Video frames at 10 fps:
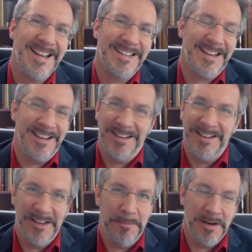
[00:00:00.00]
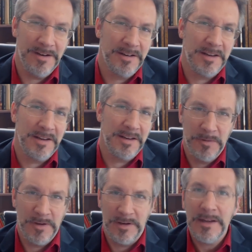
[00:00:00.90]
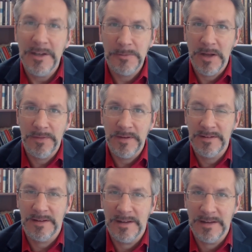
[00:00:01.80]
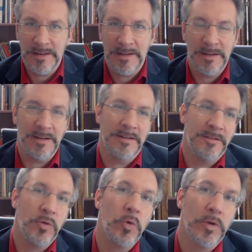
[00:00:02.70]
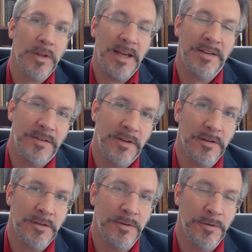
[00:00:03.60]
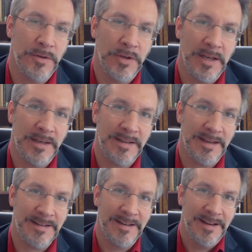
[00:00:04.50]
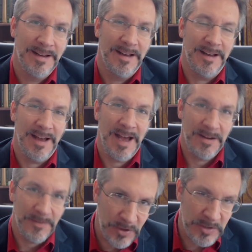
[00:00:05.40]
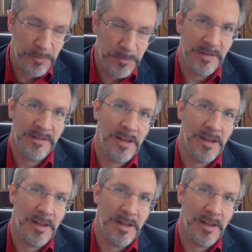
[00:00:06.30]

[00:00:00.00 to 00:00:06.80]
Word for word: anti-American. He's been very clear about this in his tour last year to the United States uh, to express his